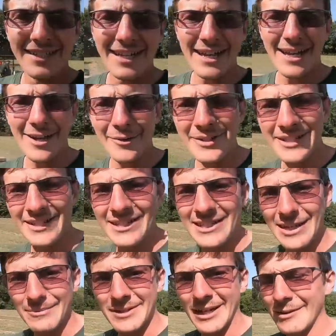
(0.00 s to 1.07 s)
Yeah, it was in
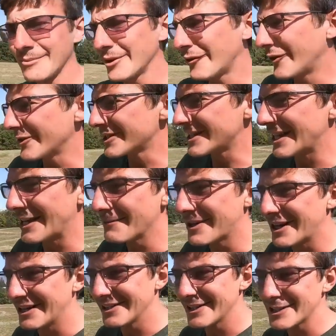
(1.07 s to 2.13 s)
September, first time
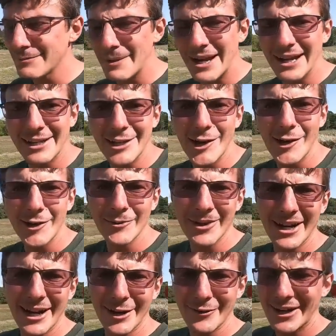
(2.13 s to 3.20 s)
cutting this backyard and
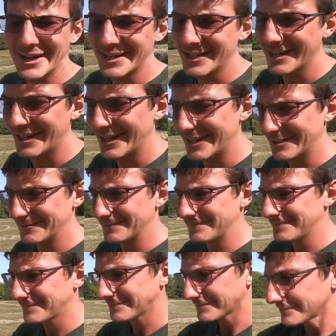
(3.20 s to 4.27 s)
we got rained on.
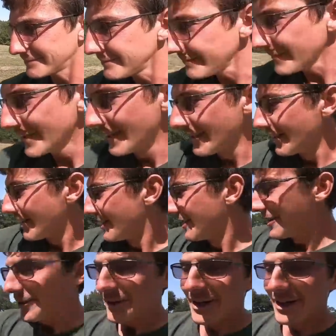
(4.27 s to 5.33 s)

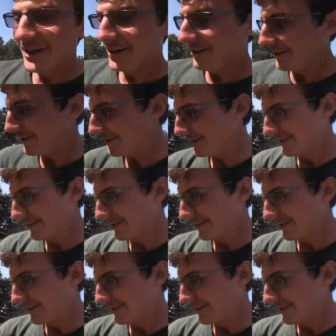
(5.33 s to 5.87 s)
Well,